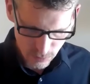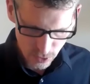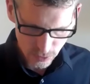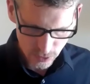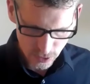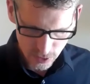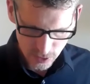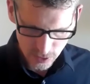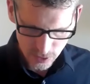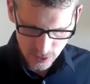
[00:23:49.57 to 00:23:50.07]

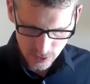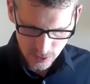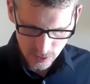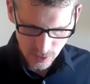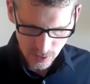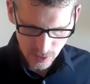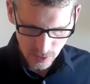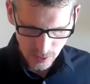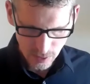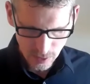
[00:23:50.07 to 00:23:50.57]

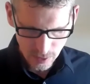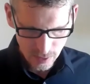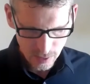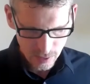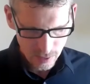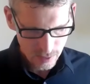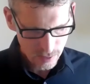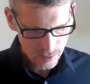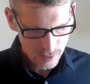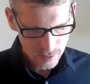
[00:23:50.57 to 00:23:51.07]
Moses,
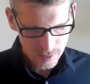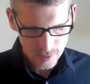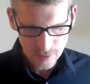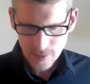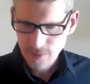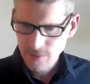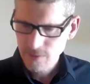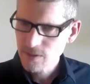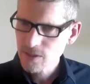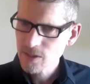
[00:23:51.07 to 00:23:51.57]

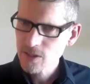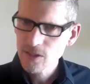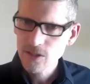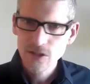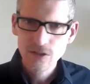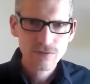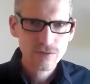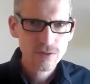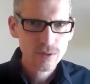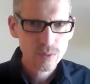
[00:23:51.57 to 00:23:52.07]

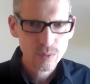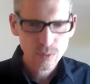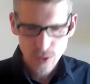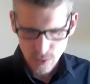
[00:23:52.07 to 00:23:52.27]
things for